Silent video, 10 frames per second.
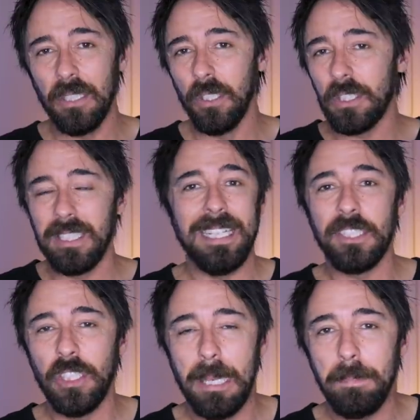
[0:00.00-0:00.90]
to look to their
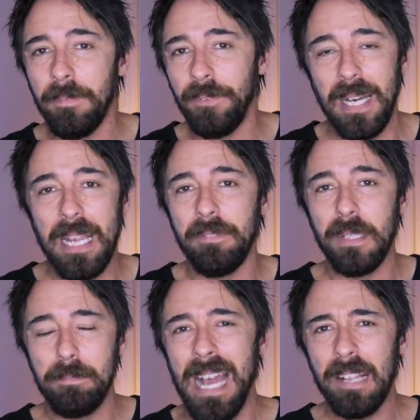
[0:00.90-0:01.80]
shepherd for
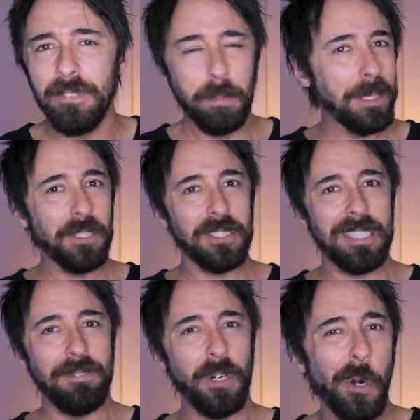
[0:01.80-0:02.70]
every mouthful because
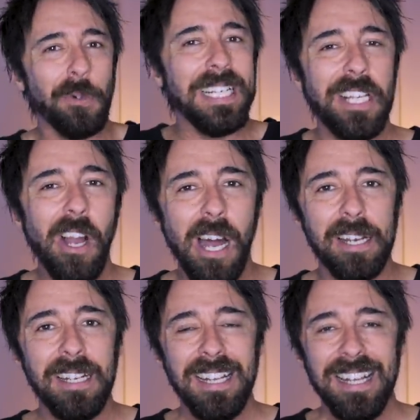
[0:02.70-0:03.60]
they've already
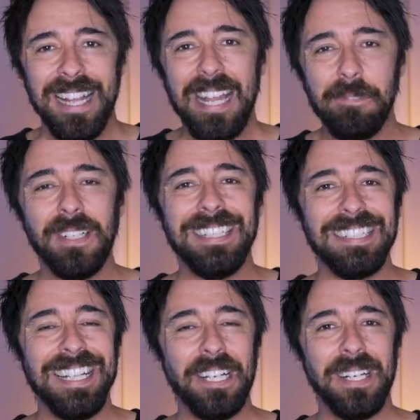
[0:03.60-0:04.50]
got
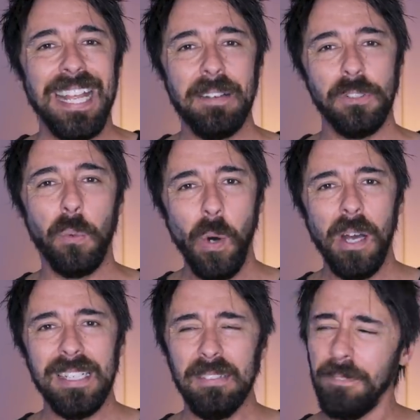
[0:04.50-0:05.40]
everything they could ever
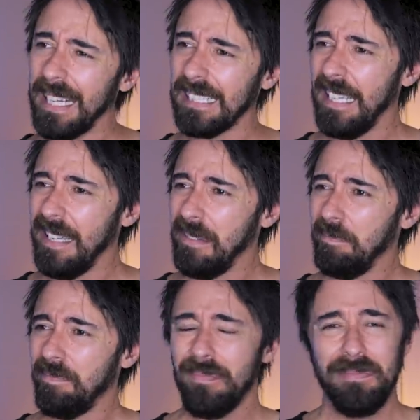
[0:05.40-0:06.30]
want. In fact,
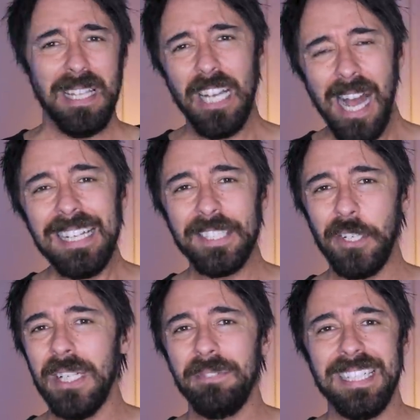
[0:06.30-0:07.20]
they kind of
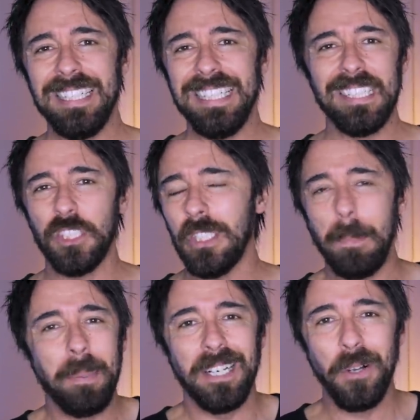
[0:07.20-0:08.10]
don't even need a
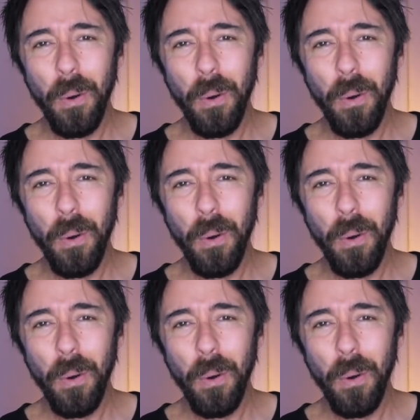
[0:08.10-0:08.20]
shepherd at